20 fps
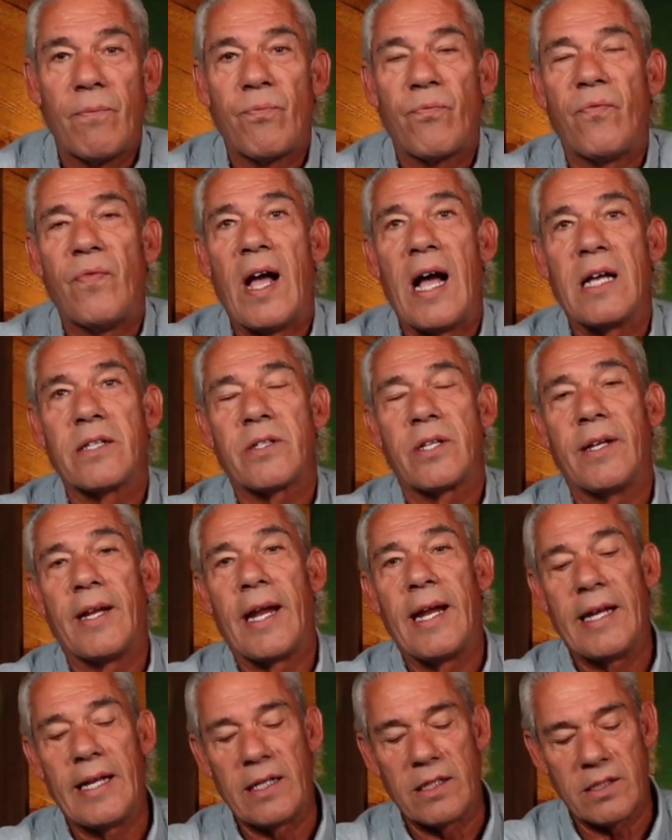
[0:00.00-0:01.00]

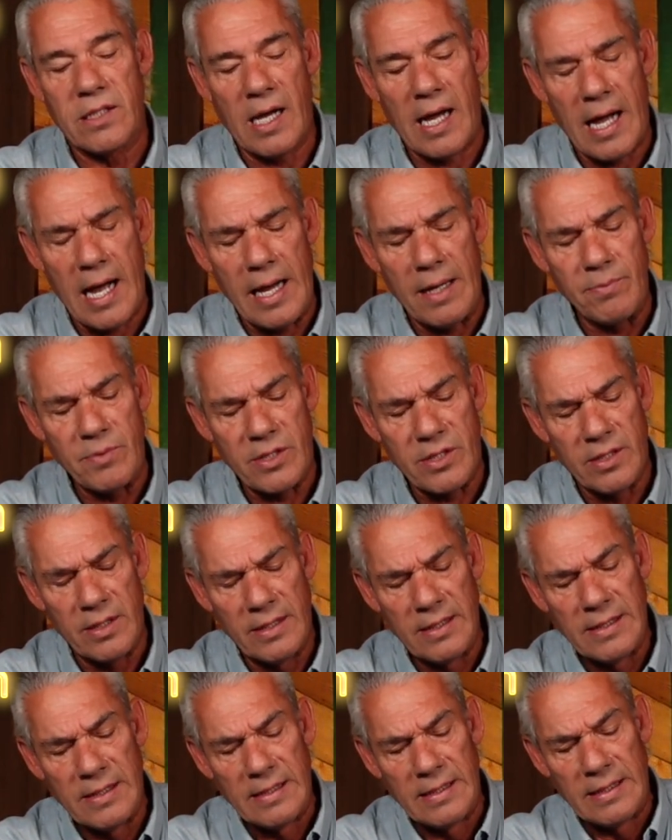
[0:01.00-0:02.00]
fascinating times.
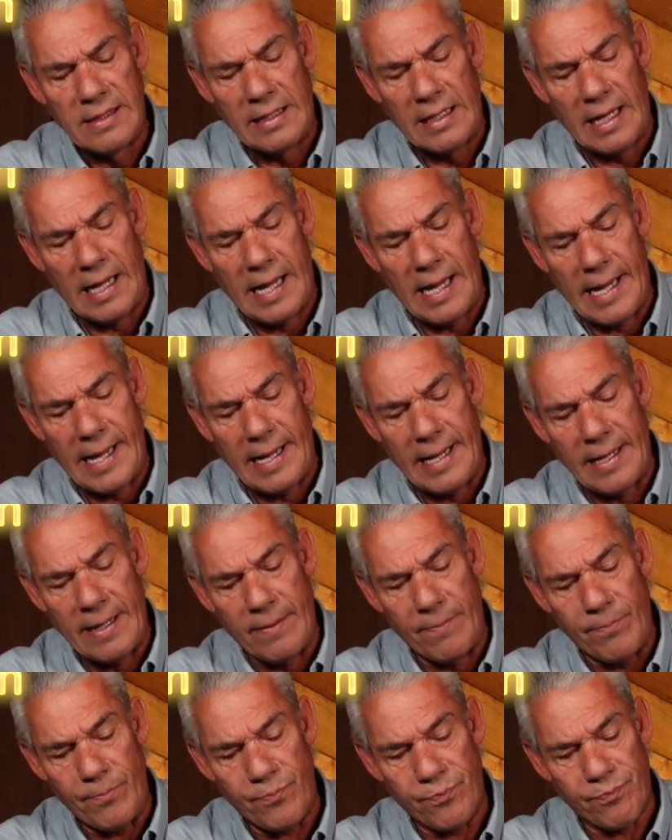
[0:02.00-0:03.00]

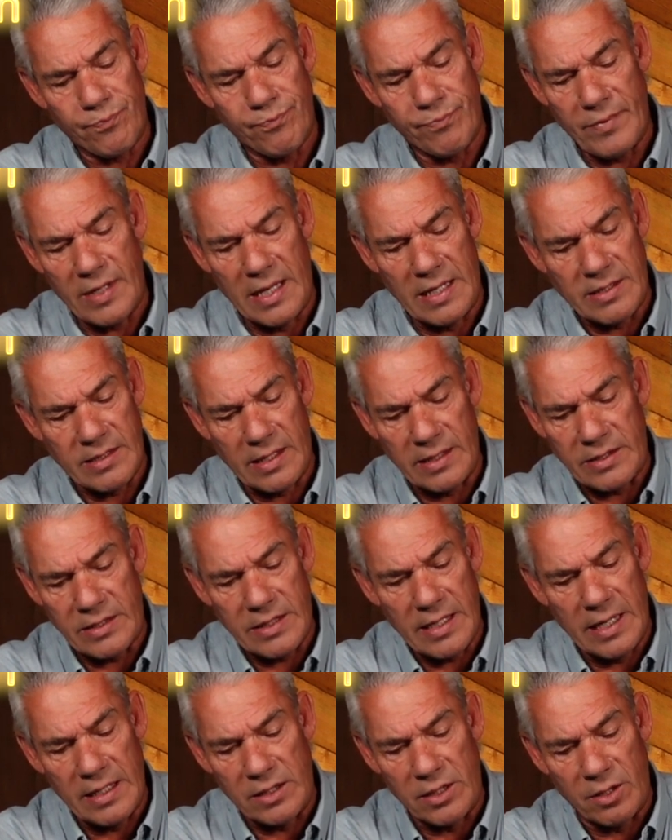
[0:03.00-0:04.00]
As I
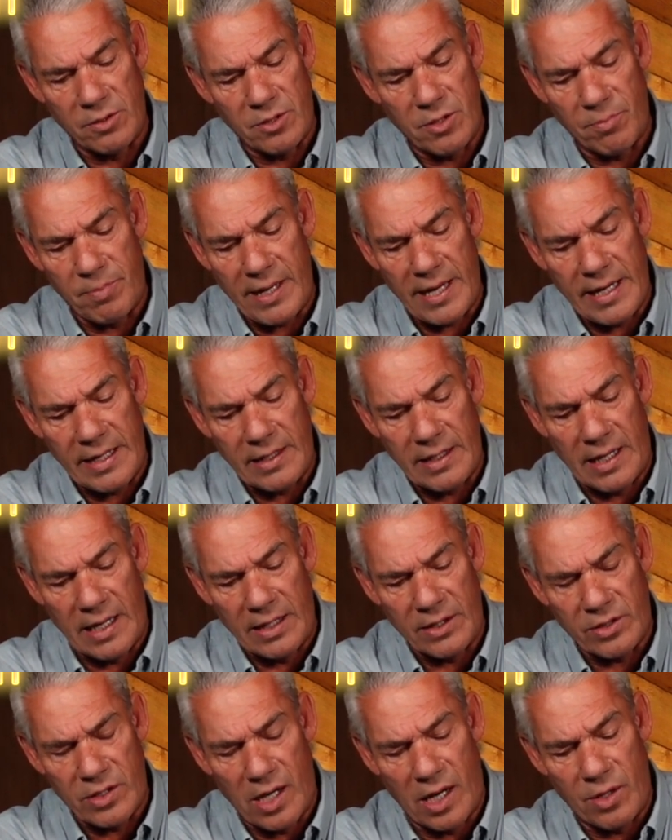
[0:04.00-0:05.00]
said, the debate I
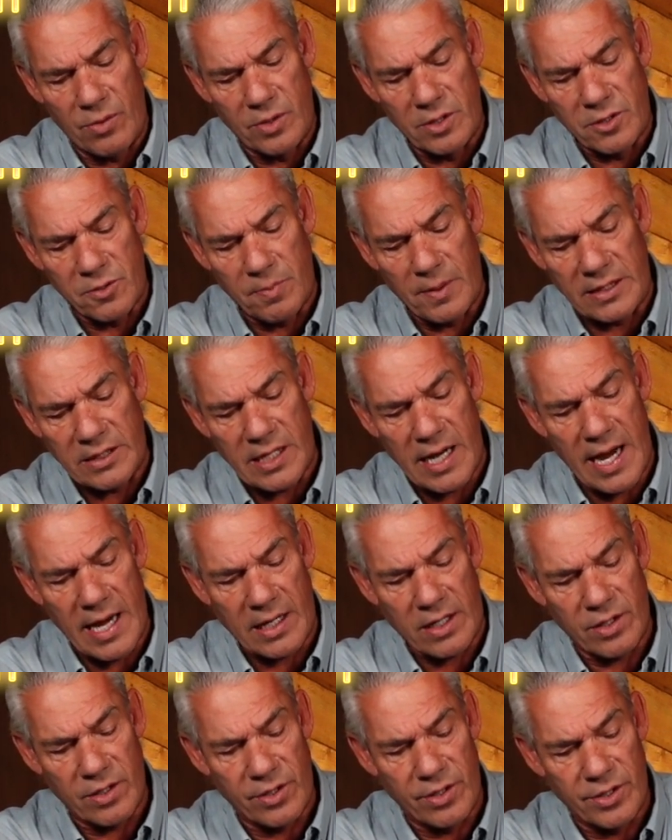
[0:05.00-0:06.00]
thought was
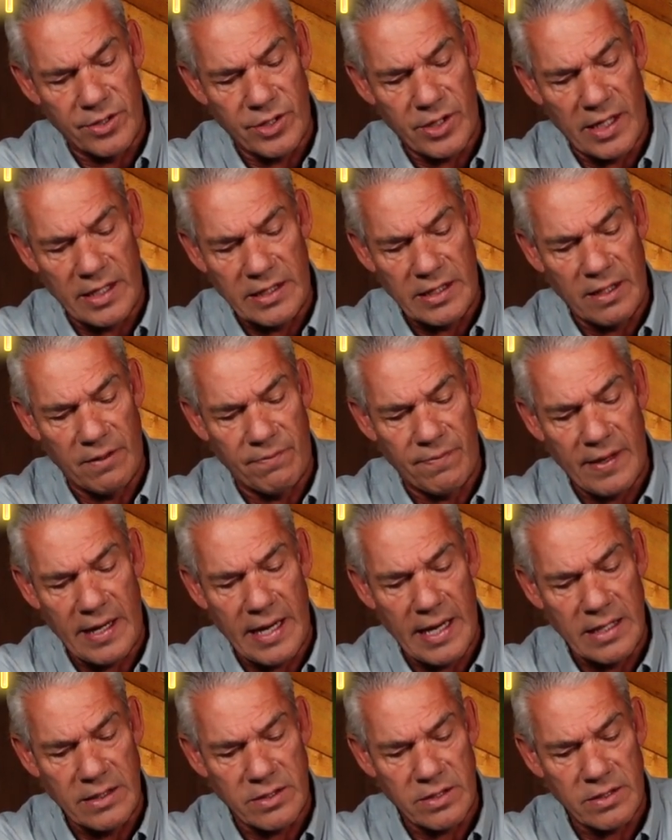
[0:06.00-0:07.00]
spectacular. J.D.
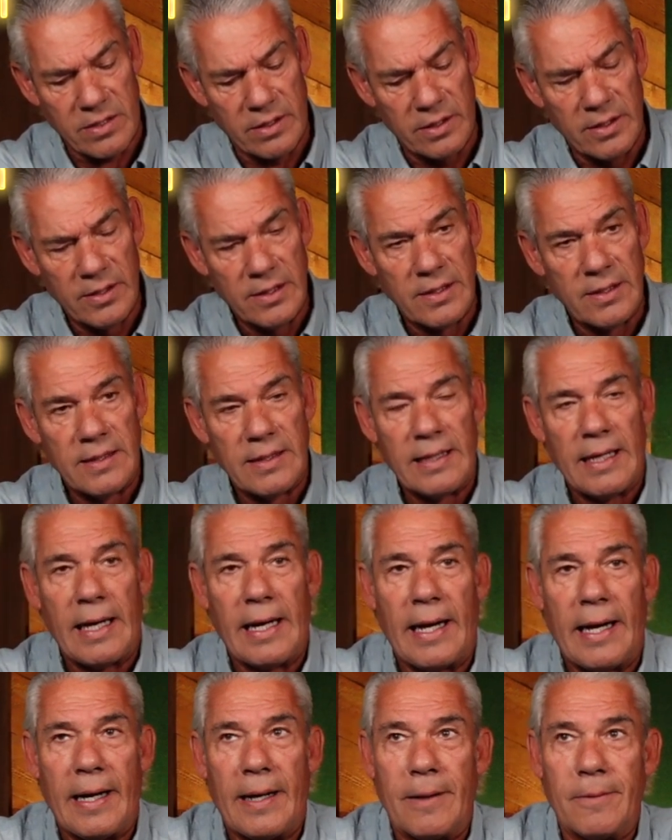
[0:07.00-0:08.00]
Vance,
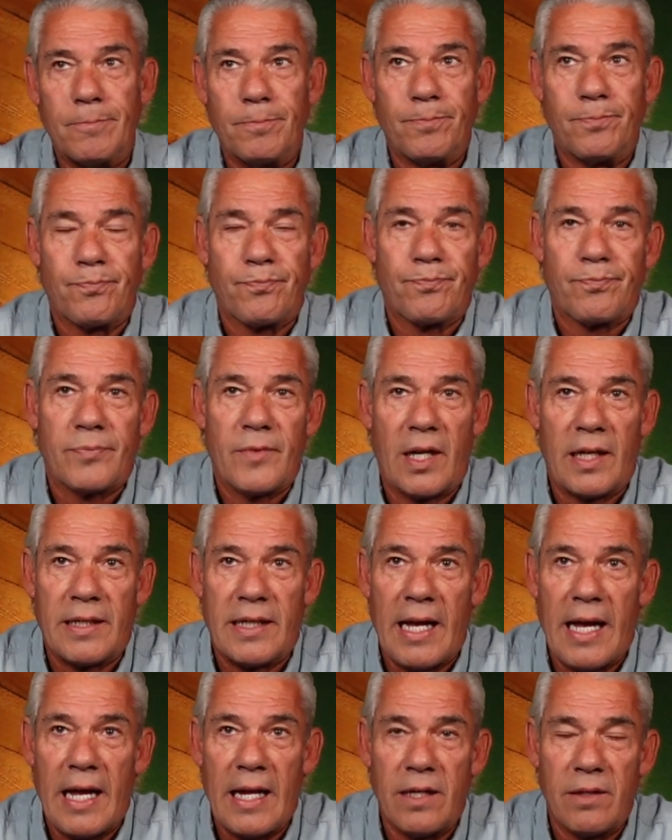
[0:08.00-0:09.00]

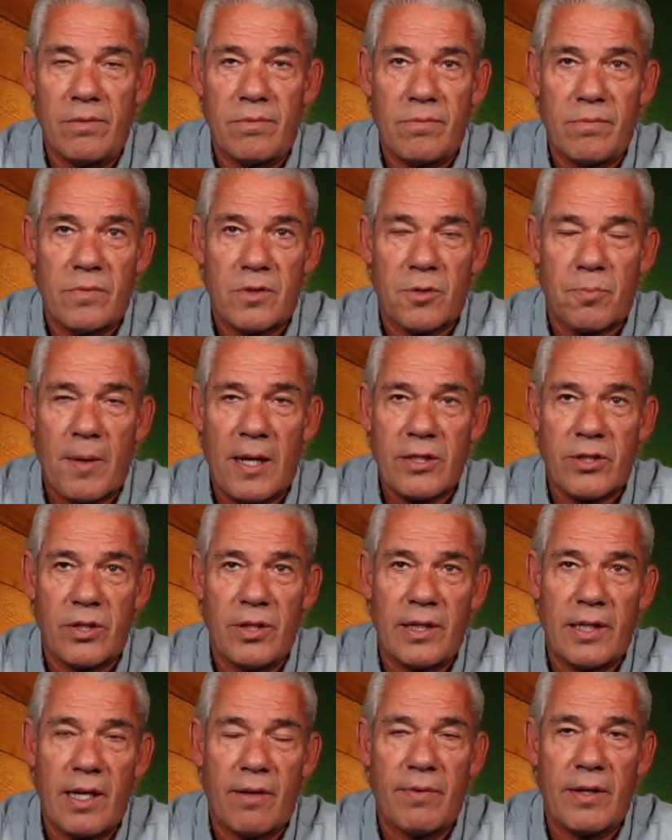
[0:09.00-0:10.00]
again,
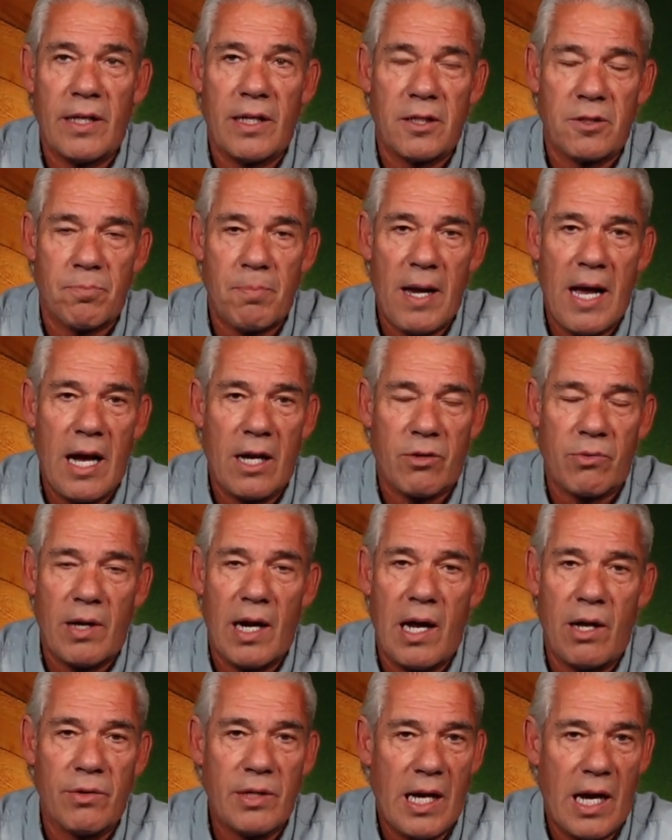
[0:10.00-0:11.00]
especially given his
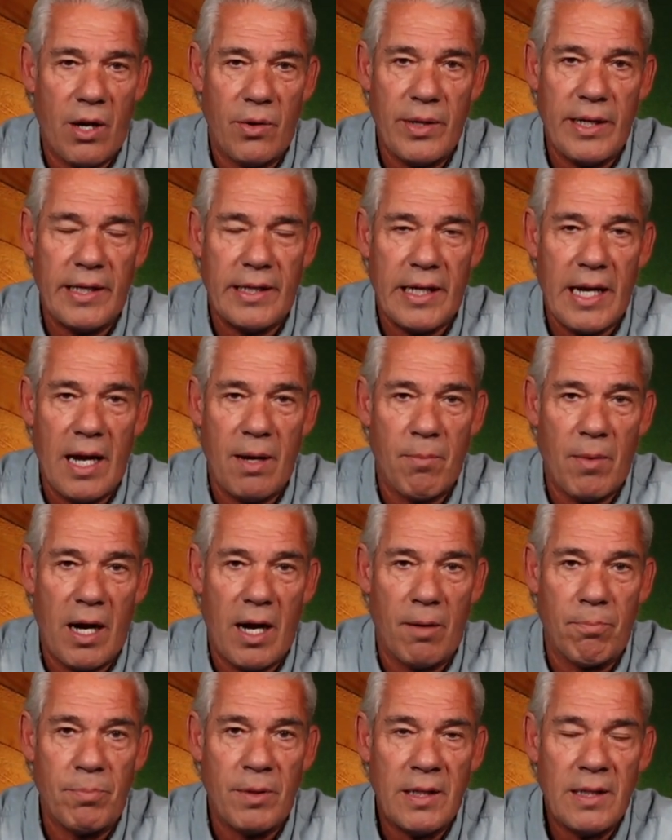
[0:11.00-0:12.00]
background, how he came
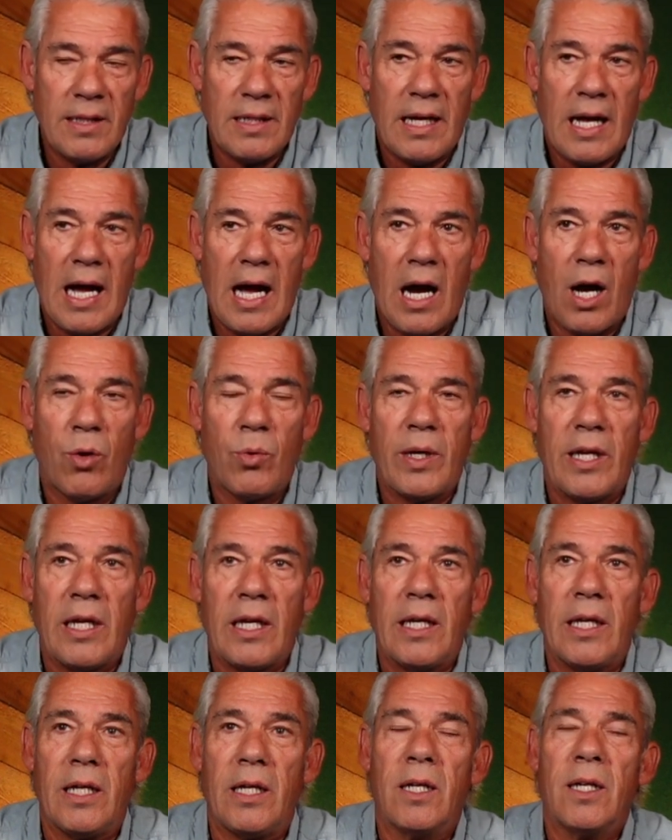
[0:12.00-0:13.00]
up, how
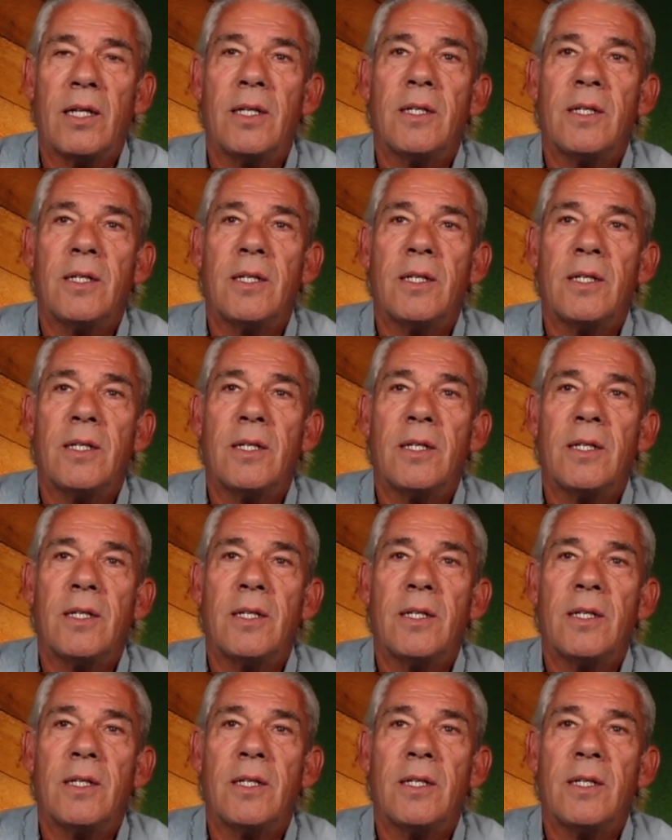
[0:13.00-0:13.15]
he